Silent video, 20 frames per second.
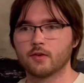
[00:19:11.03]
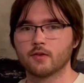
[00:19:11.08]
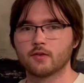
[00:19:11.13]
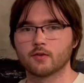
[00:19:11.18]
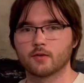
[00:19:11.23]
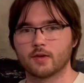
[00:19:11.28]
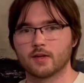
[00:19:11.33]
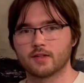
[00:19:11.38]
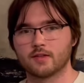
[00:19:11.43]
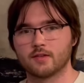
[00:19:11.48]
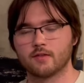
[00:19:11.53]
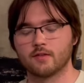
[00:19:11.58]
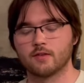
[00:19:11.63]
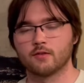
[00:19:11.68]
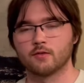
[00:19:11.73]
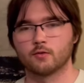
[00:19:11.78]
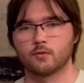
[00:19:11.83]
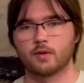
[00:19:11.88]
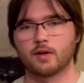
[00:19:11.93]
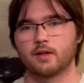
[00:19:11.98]
So
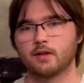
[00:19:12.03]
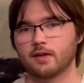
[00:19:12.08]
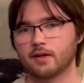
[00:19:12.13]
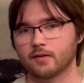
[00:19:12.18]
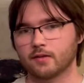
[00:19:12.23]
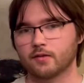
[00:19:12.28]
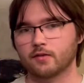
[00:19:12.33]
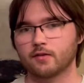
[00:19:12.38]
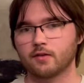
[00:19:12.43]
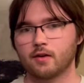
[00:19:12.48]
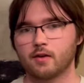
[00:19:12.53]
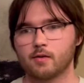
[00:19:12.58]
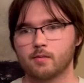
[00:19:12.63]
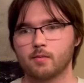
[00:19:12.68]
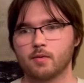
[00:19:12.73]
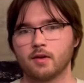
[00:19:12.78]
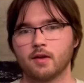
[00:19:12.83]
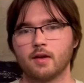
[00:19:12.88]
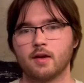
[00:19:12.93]
when I look at the sub,